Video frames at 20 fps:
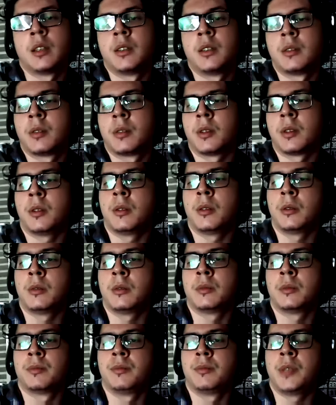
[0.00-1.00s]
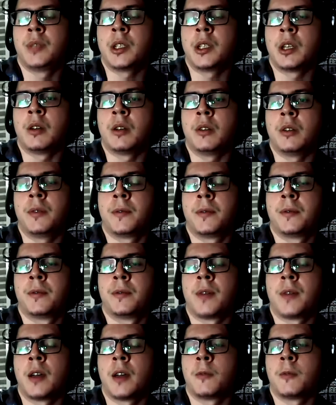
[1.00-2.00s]
So, if
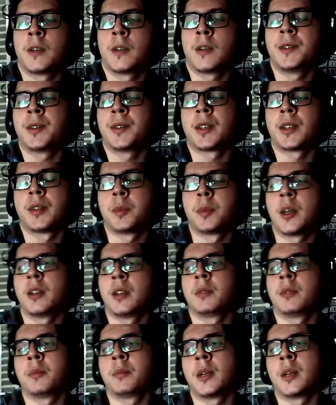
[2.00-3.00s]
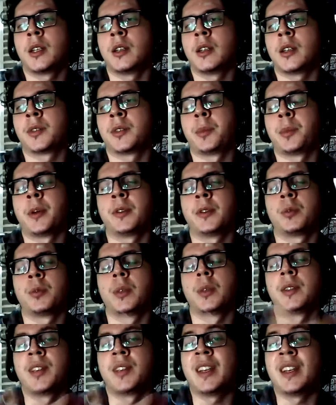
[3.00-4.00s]
I want to discuss my experience
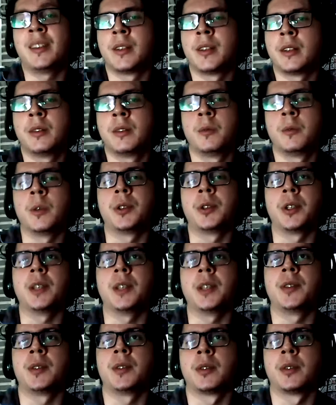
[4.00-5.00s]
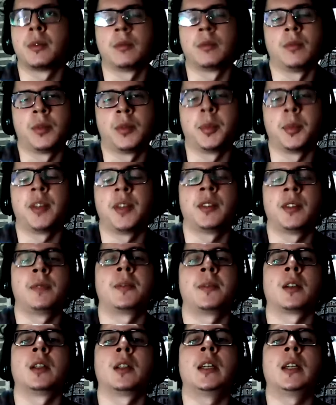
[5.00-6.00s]
with Tinder, which is
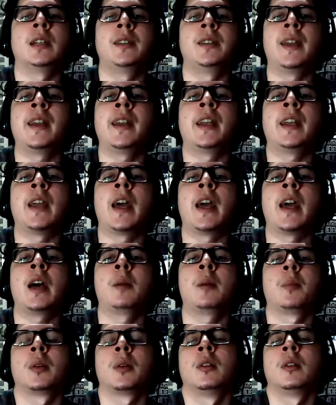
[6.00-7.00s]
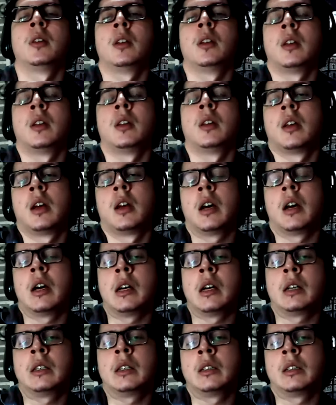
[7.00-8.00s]
specifically a dating app,
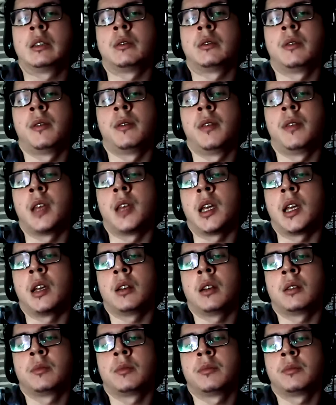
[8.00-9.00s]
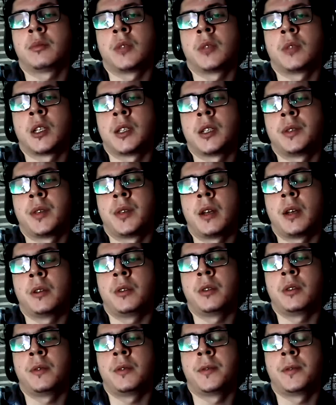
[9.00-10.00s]
then I'm gonna tell
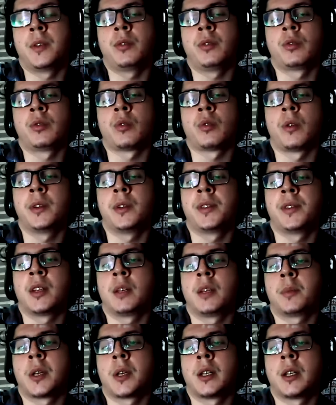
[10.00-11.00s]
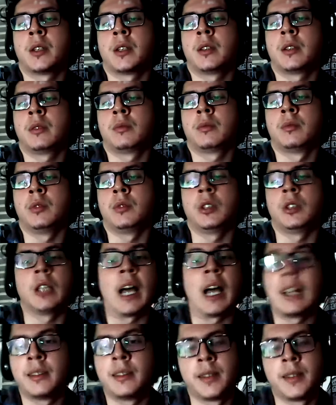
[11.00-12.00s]
you a few stories, and I'm gonna
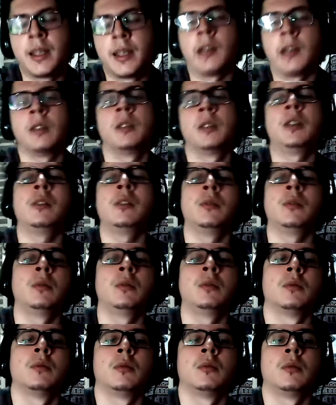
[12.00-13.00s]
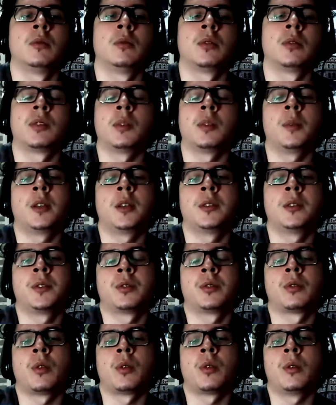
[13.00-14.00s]
not tell you some other
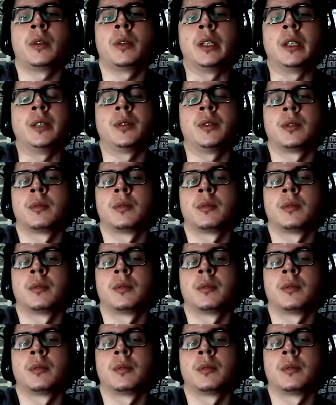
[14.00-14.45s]
stories,